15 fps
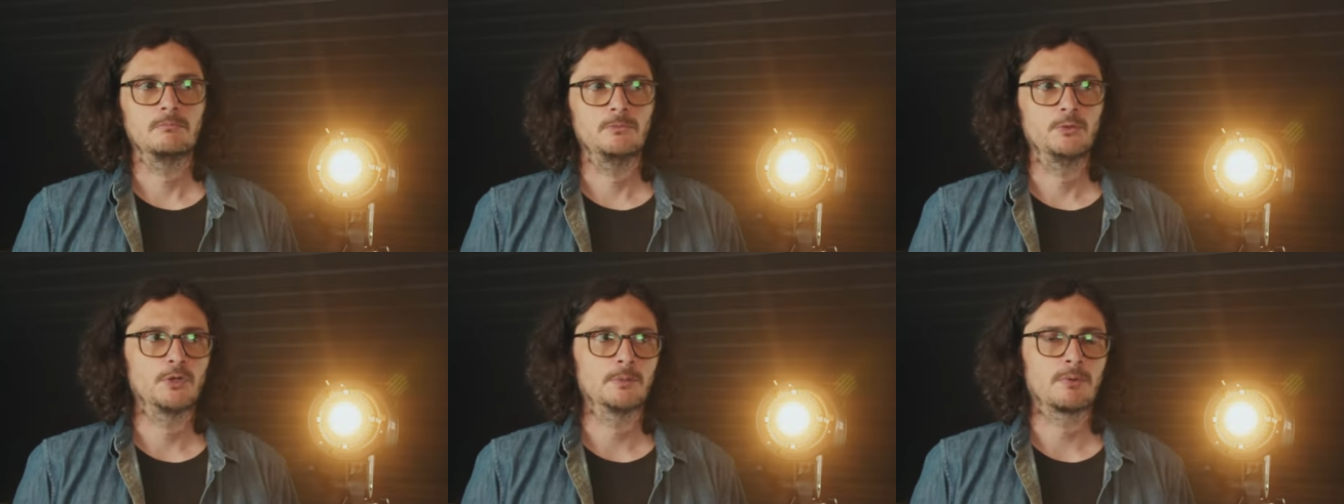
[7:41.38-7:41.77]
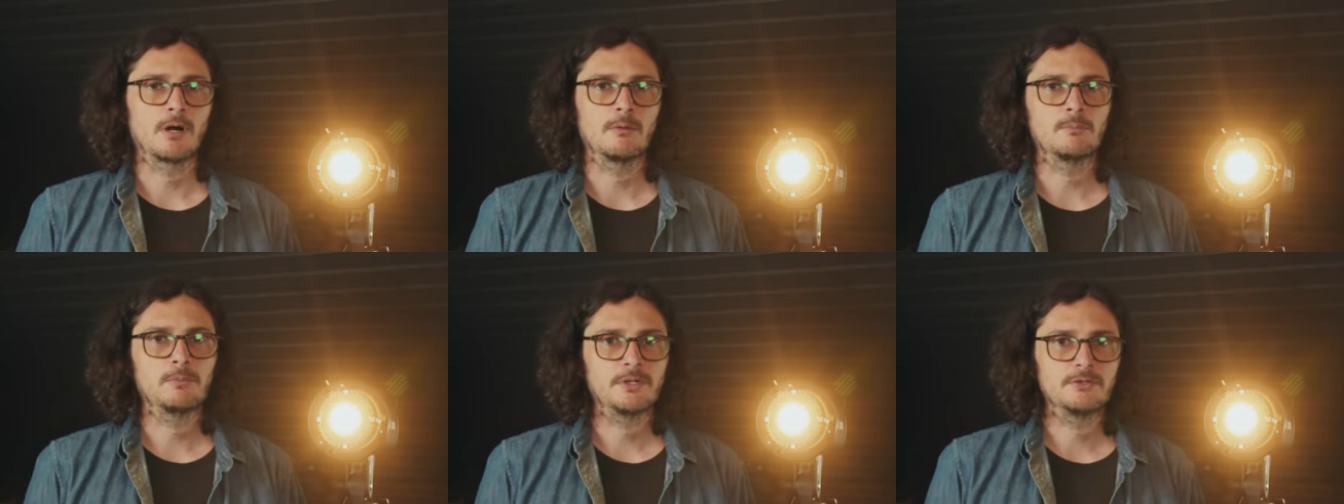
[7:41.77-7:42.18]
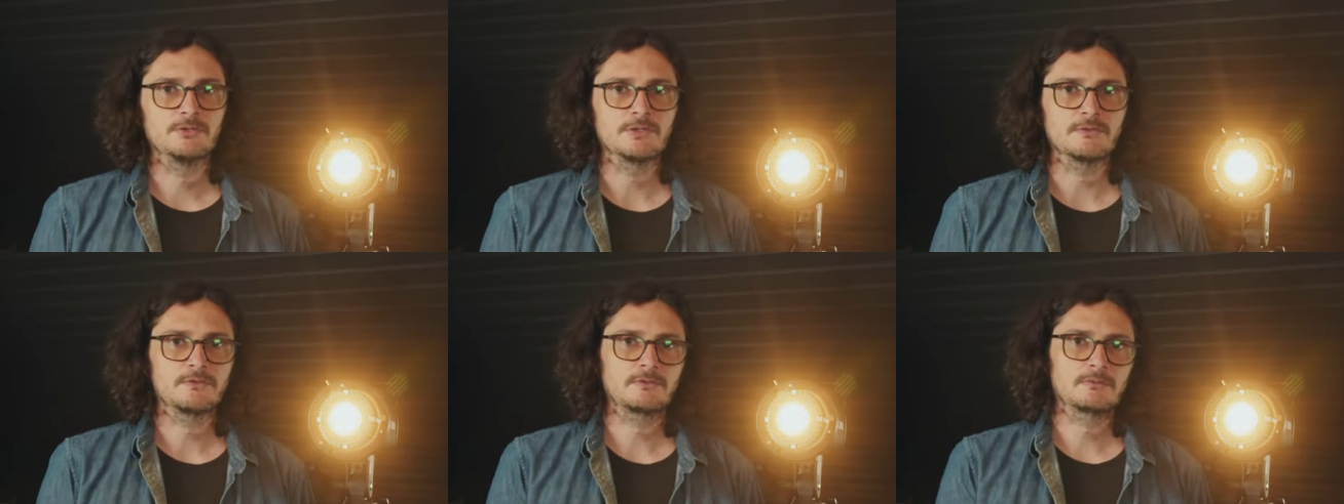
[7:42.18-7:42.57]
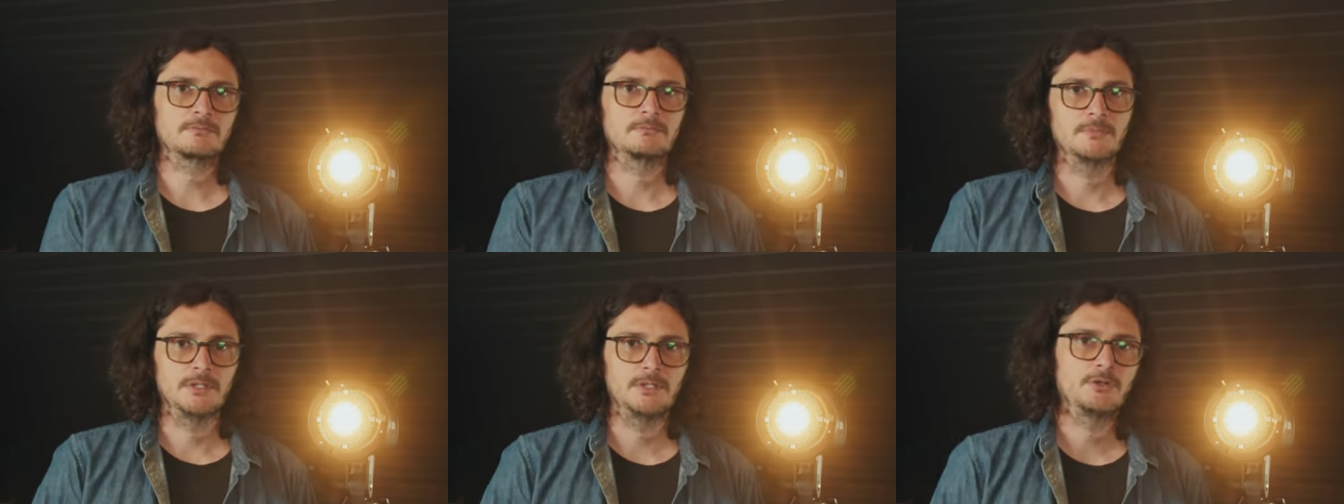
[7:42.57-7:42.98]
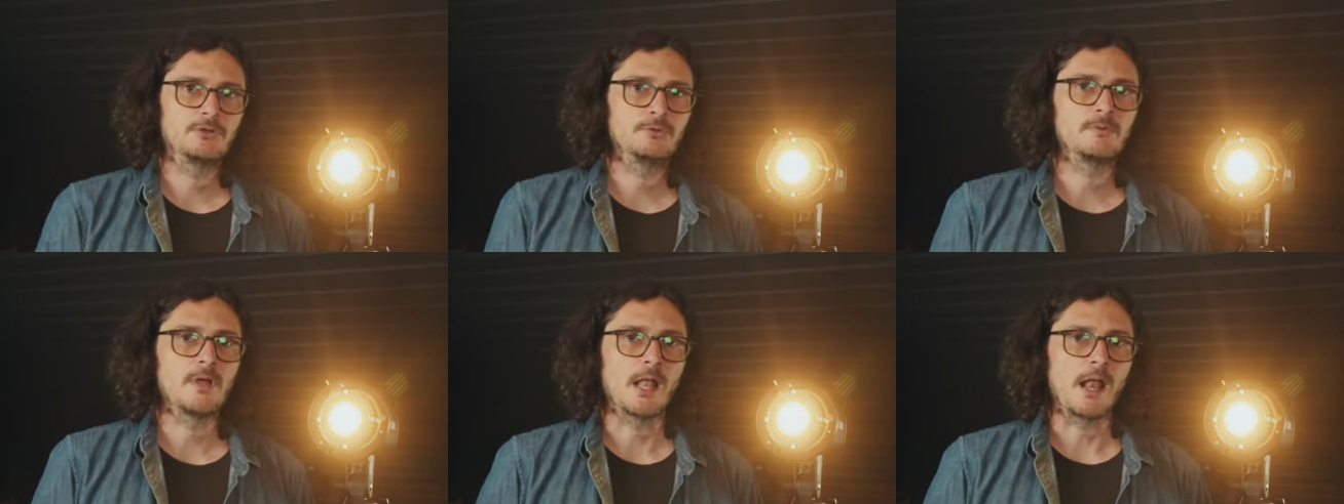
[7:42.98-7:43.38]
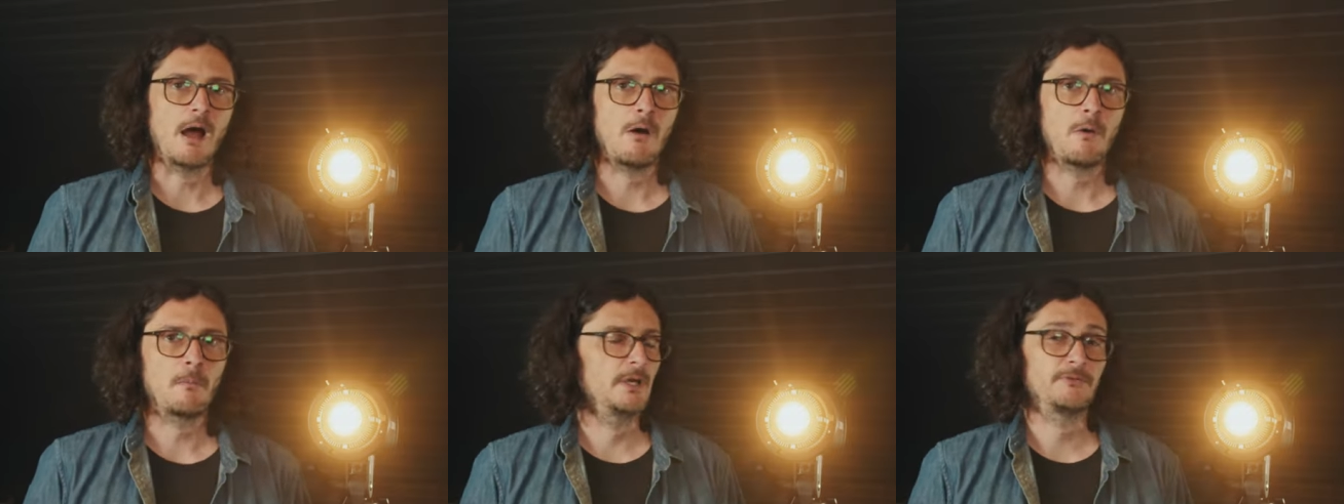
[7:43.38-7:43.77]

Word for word: you could probably just EQ that out.